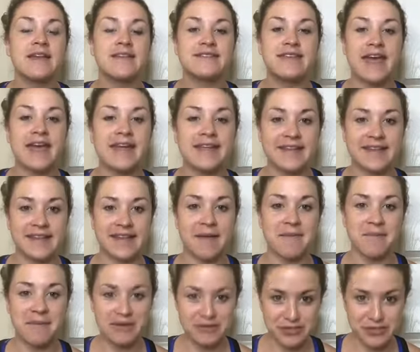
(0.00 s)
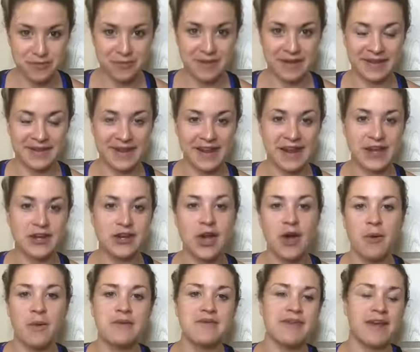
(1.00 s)
take some measurements. I
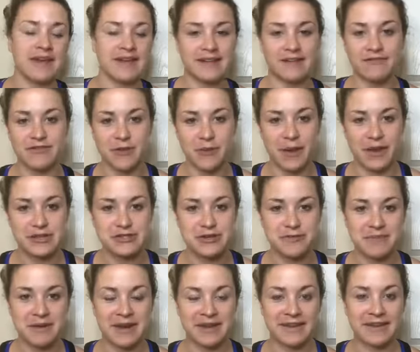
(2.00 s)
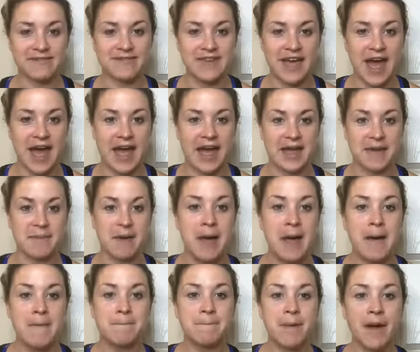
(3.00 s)
know it takes a few extra minutes of time,
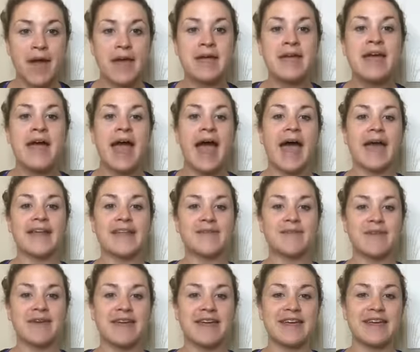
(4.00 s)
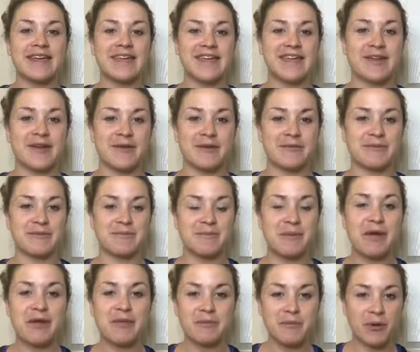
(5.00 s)
but as we, you know,
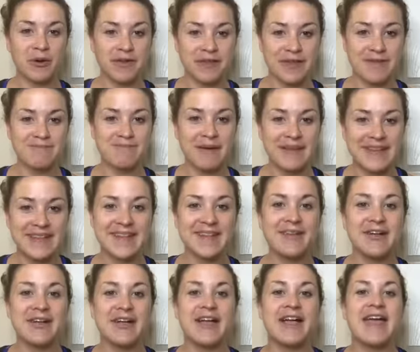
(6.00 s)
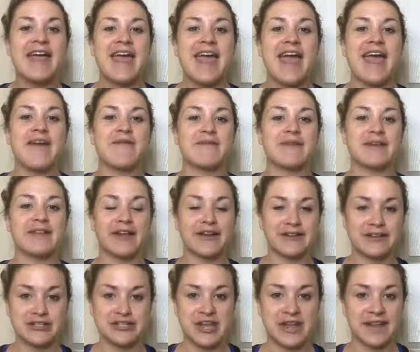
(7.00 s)
build more lean muscle and we start
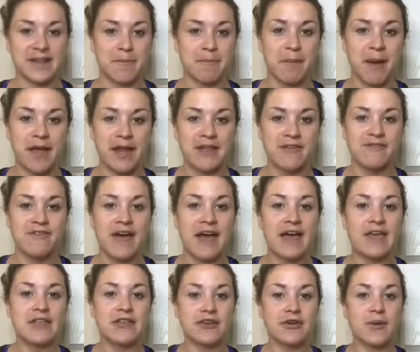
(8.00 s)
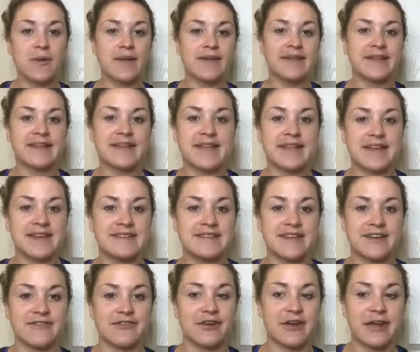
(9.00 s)
to shed some body fat, you're going to see
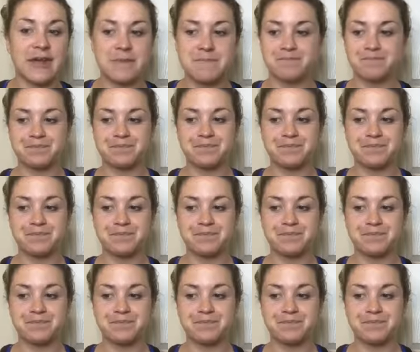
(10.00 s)
different